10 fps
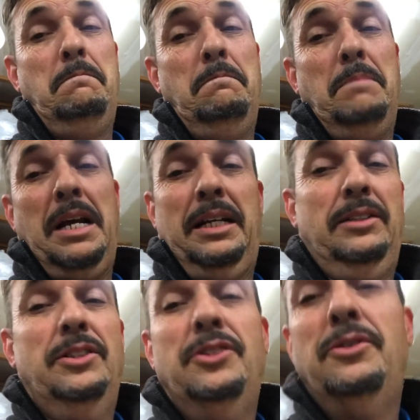I could
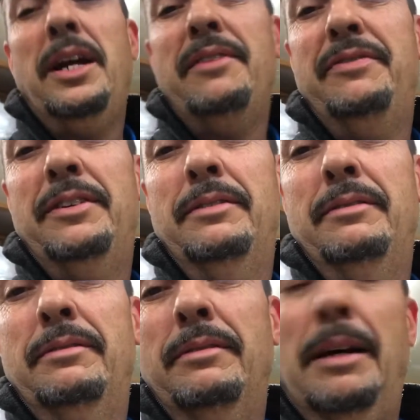just drive.
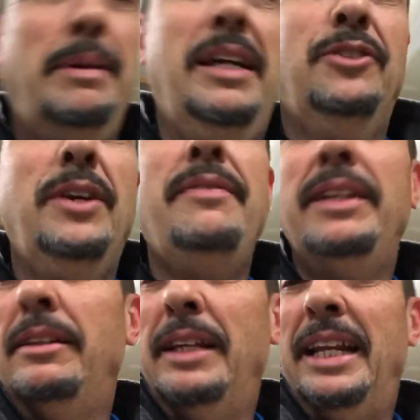I mean, I could drive it.
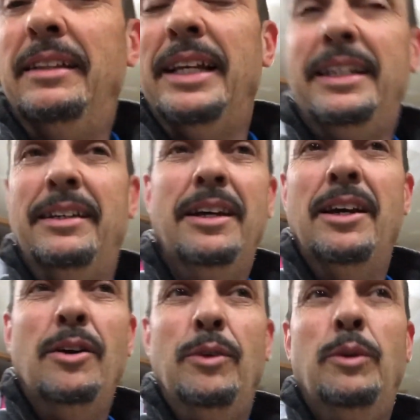It ain't like
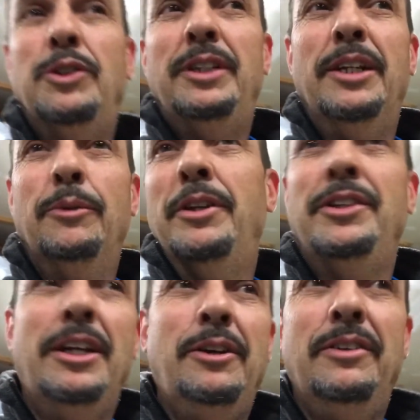once you get it running, you
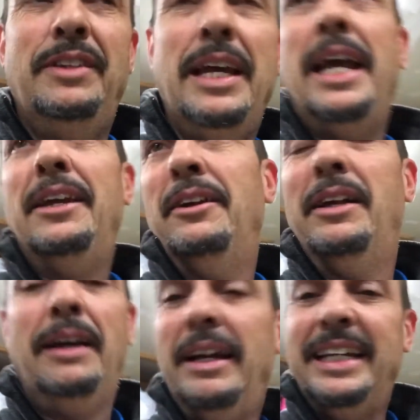gotta get the tag.
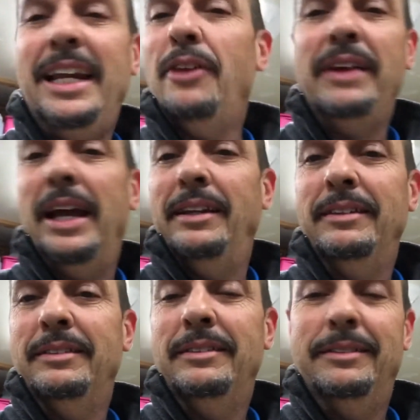I got all that.
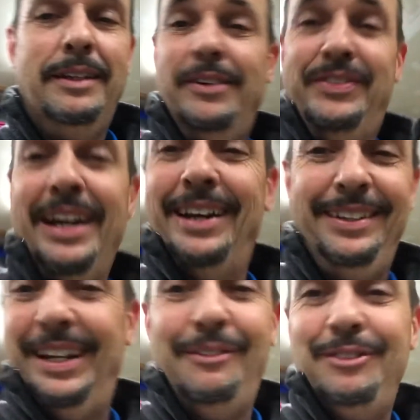I've got
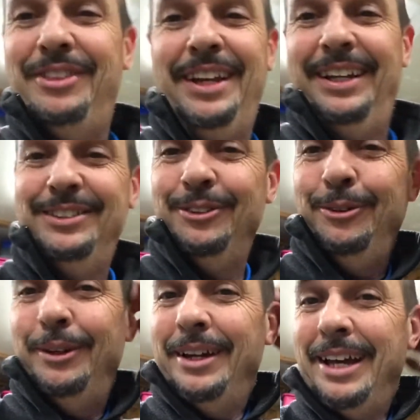everything. So,
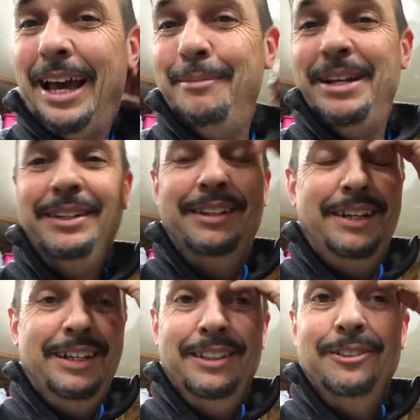I mean,
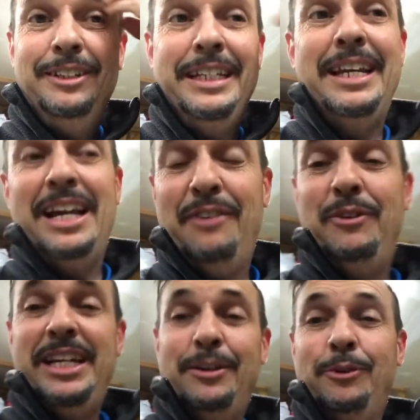literally, if we
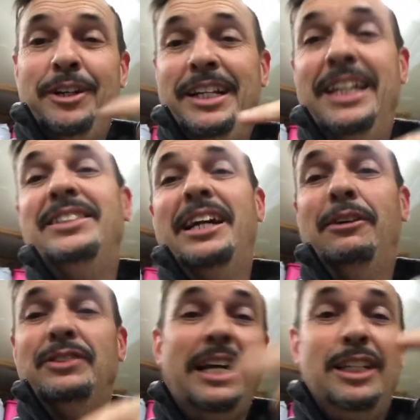get it running at his house,
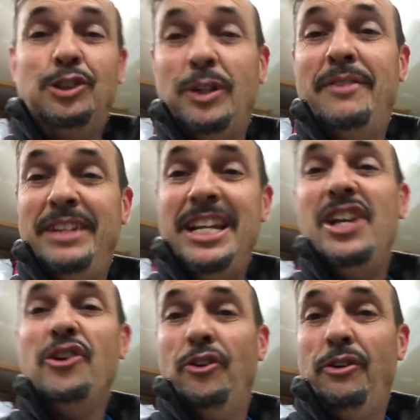I could drive it
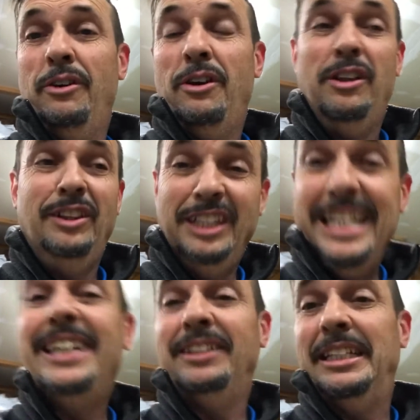here,
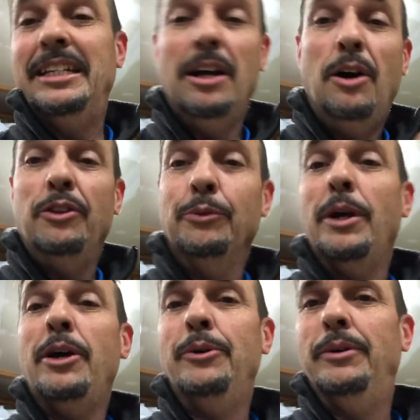legally, on the
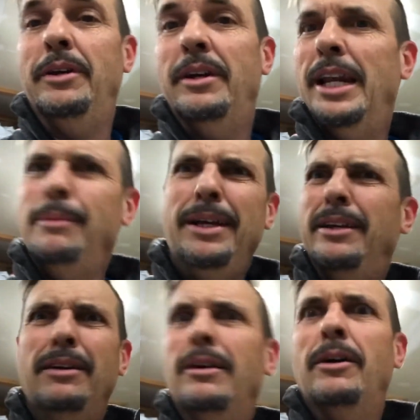road. And I'm like,
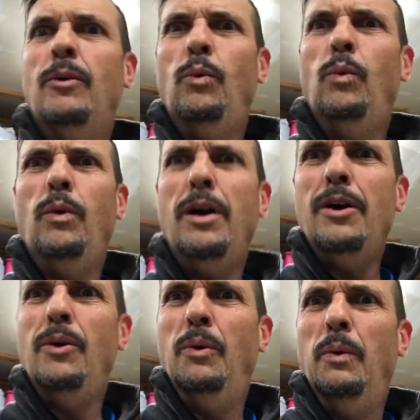whoa.